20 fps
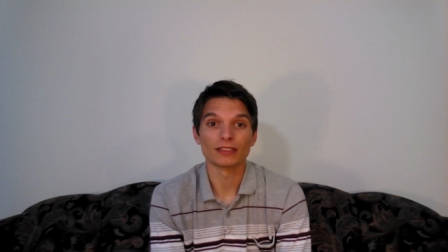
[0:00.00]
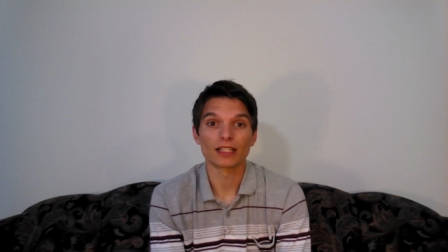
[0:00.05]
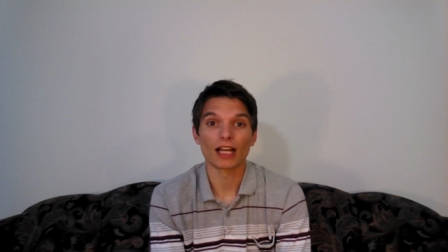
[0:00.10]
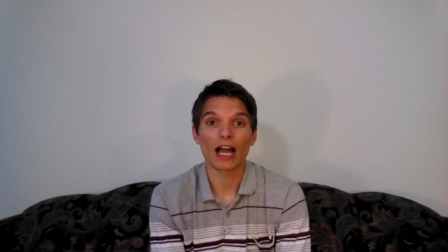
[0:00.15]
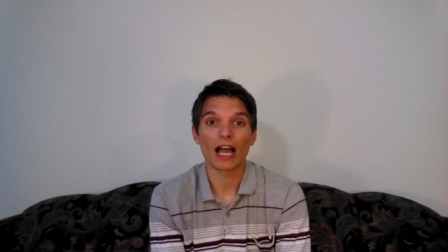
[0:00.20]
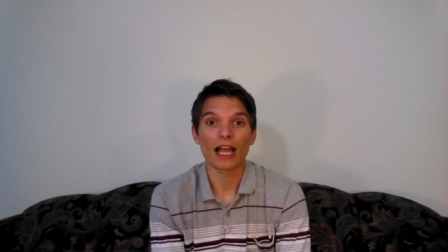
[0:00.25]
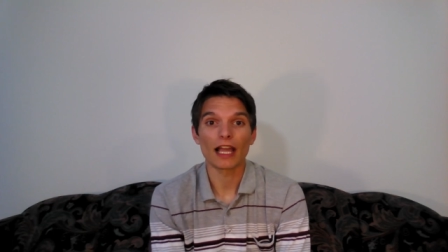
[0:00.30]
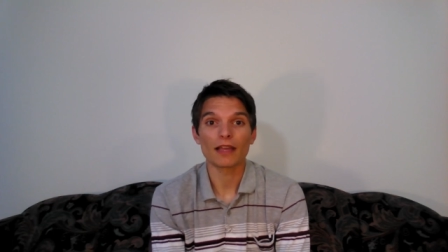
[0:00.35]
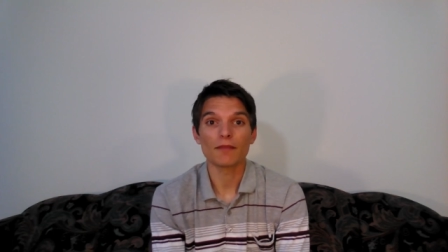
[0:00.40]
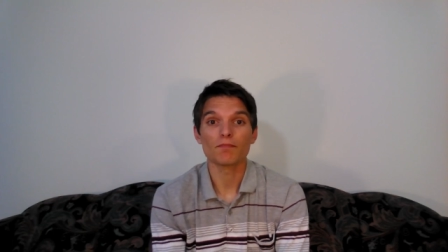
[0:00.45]

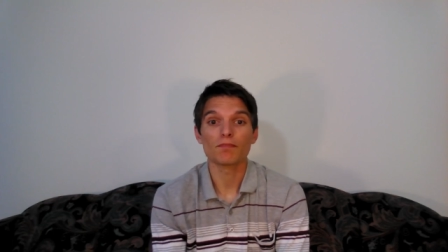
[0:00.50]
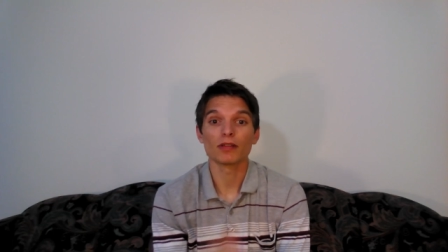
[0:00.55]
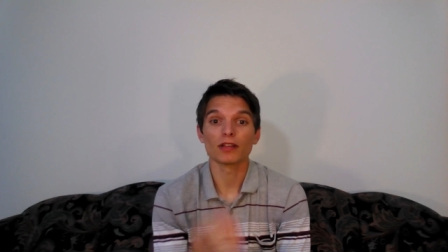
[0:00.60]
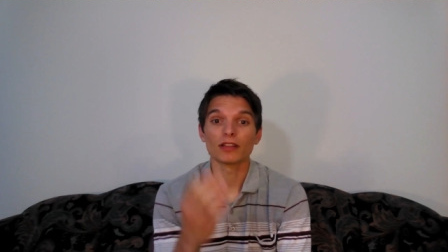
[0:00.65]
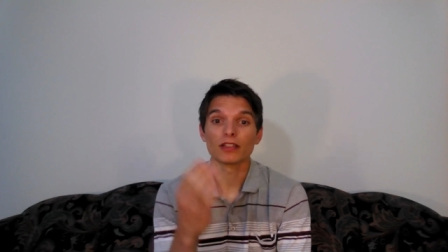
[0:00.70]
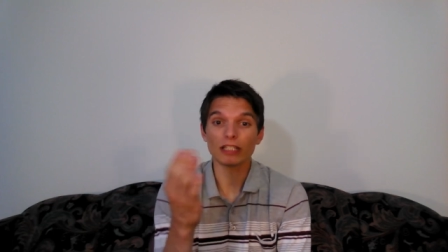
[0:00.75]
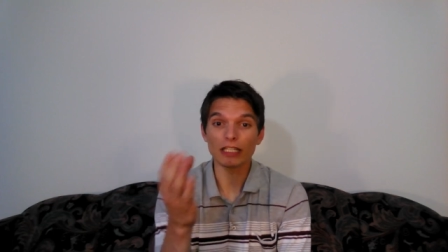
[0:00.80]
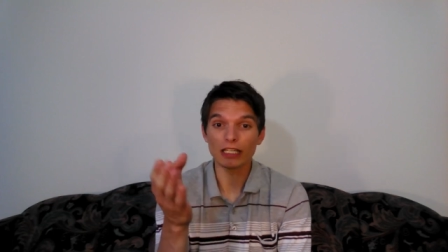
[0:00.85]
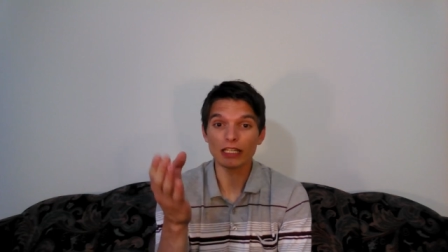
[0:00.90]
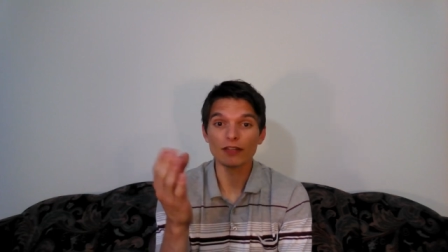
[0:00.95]
I
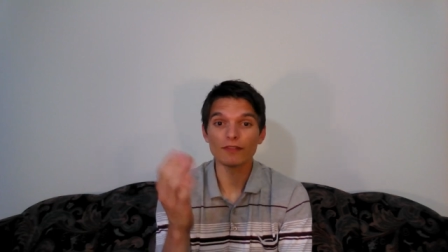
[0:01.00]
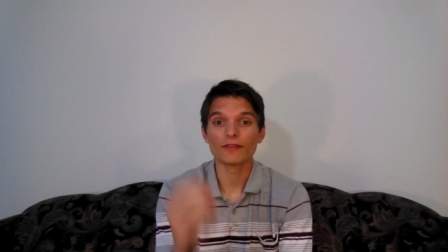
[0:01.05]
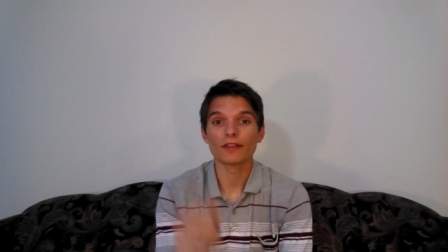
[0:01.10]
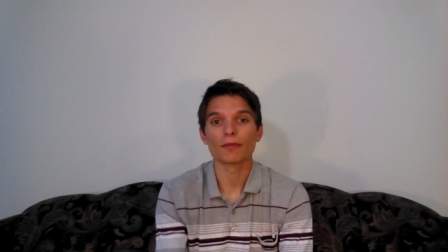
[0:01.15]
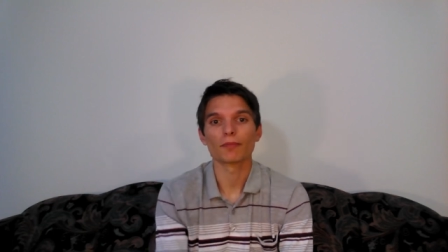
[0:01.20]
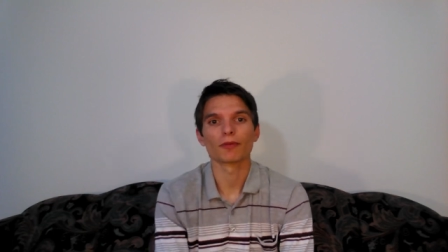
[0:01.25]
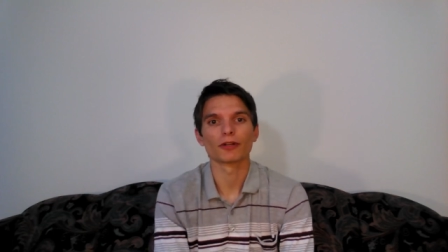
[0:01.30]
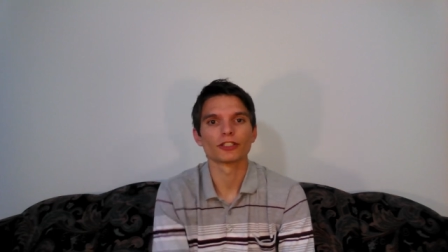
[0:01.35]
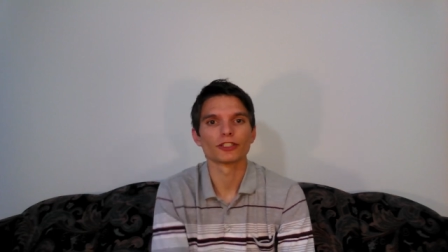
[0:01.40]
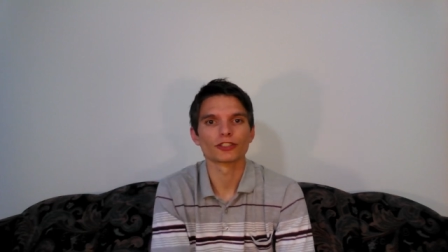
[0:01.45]
believe
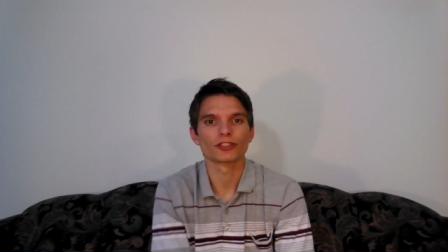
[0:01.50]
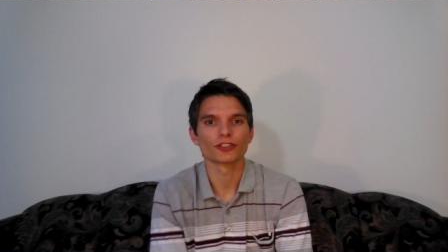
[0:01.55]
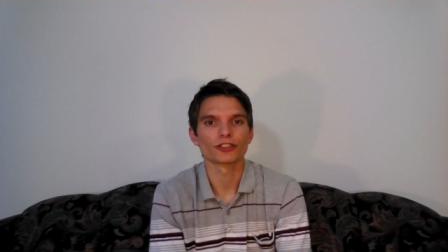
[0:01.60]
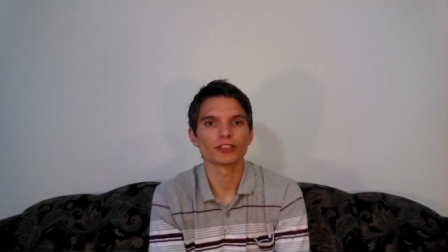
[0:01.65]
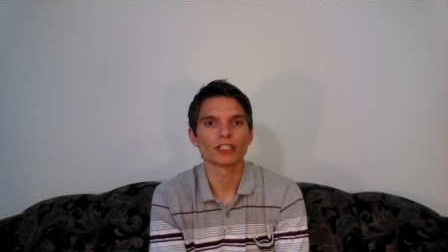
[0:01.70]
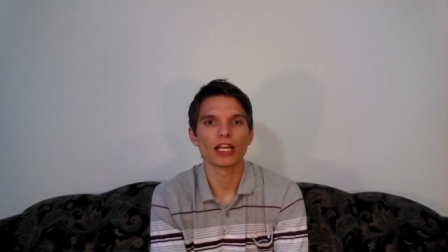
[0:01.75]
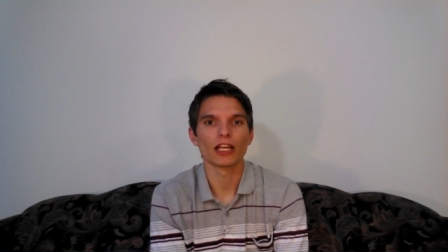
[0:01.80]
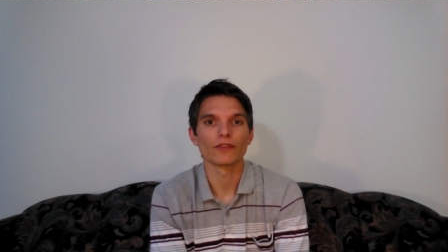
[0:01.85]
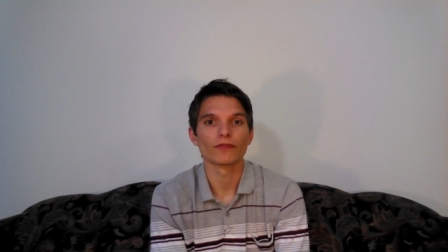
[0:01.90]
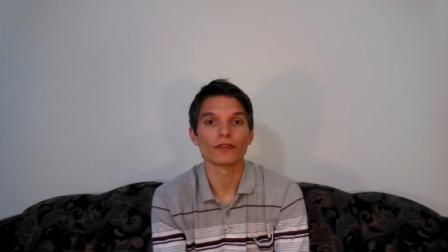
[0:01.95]
that bridges are
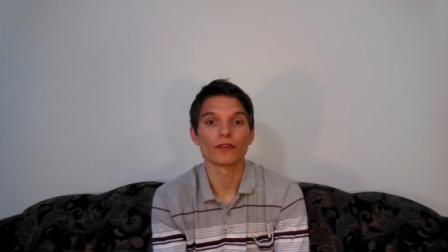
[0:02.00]
safe.